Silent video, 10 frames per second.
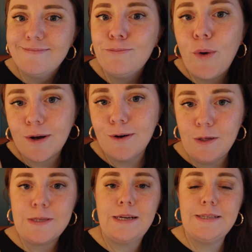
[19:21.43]
more
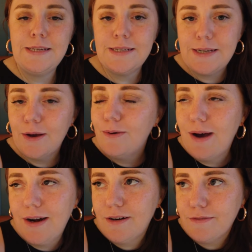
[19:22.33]
cruise lines need to do.
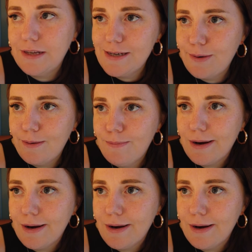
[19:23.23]
I don't know if they do it,